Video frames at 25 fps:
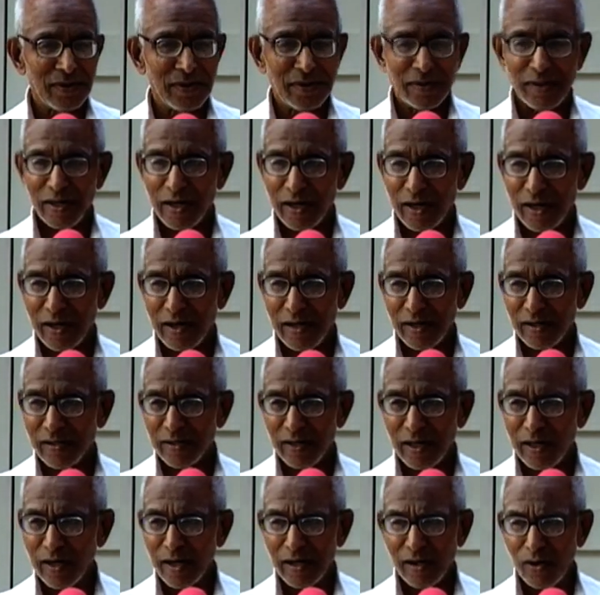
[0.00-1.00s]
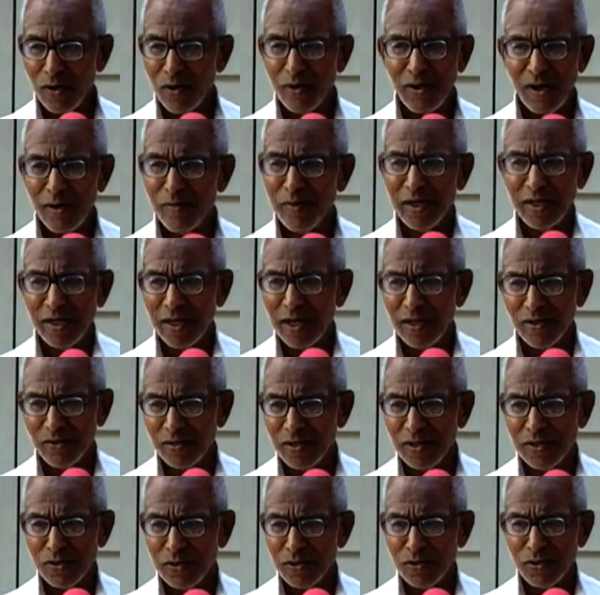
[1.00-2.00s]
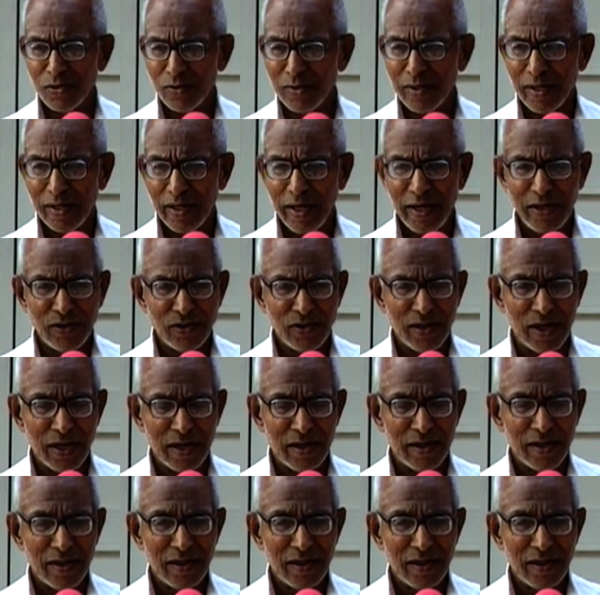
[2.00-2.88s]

there are no limitations to the nature.